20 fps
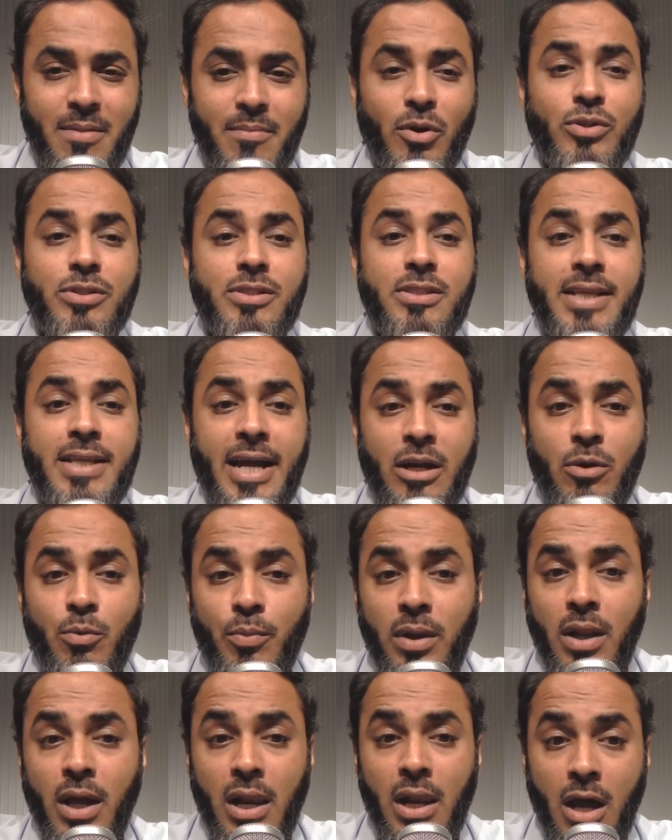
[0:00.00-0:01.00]
because that
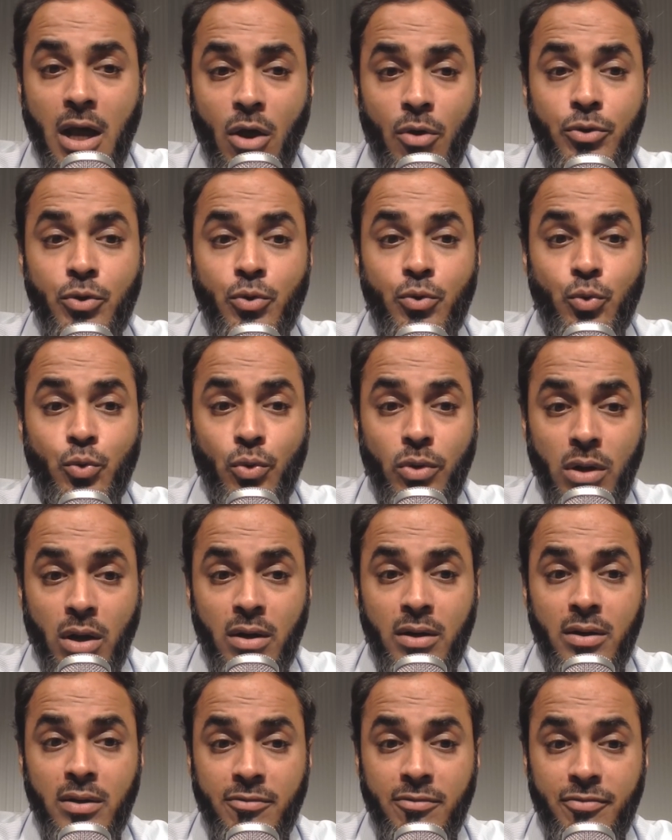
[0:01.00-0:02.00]
will allow you to
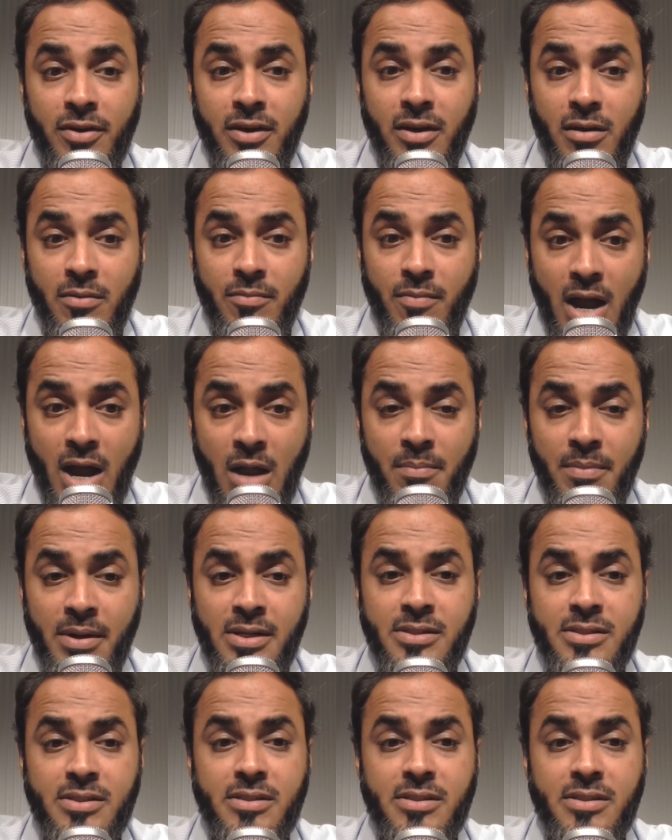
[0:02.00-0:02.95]
learn different environments,